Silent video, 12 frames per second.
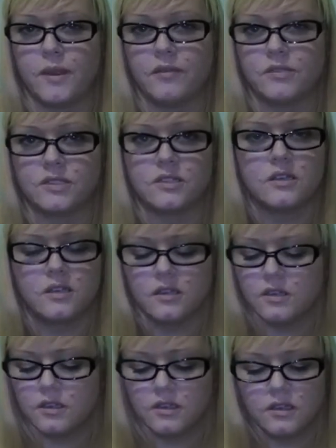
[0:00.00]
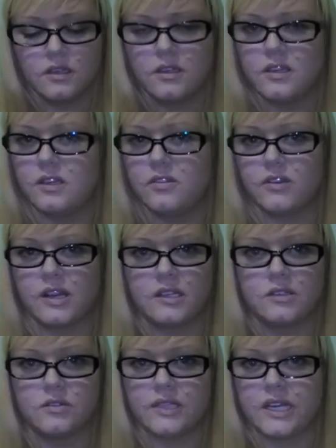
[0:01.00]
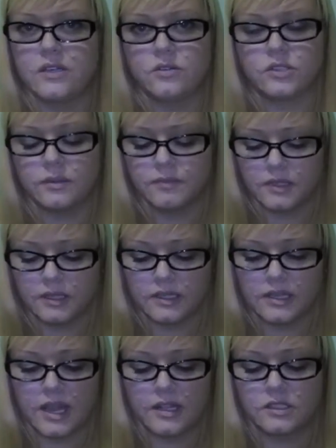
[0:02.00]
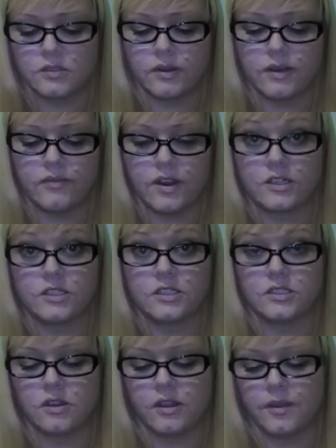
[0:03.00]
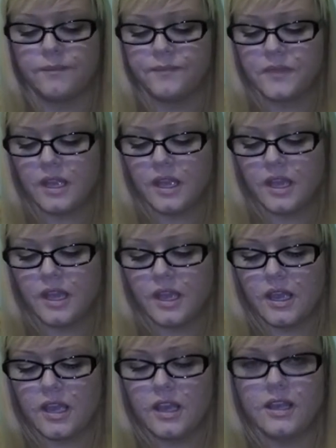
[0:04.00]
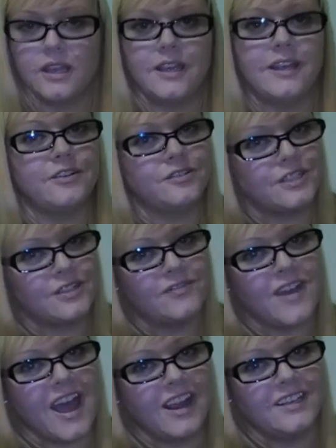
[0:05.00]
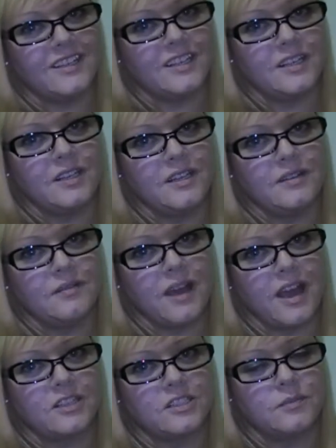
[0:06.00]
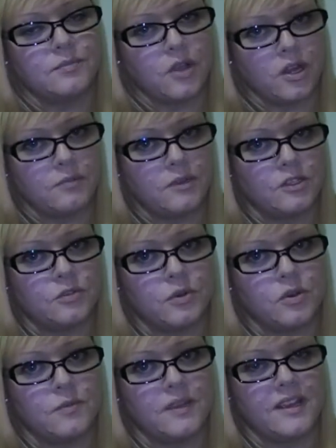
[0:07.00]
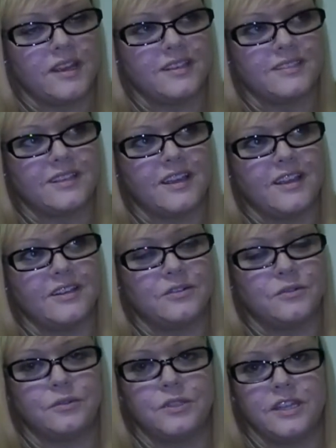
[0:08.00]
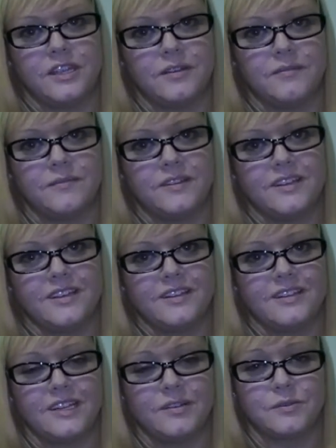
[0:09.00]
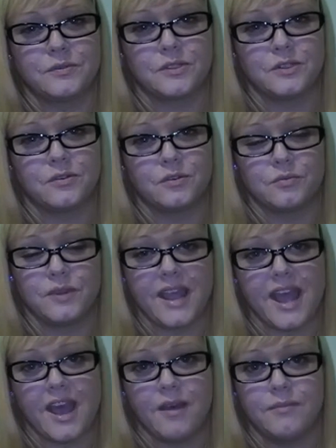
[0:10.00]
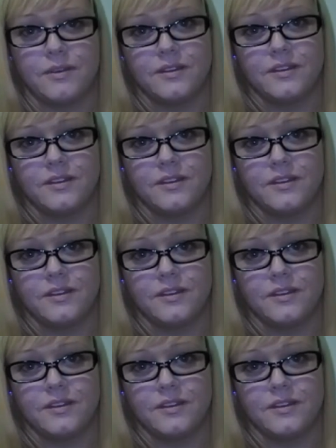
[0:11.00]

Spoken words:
I was either getting there late or something like that, so I never actually saw him. Interesting fact, he actually blocked me on Twitter because I told him that he was supposed to go to rehab.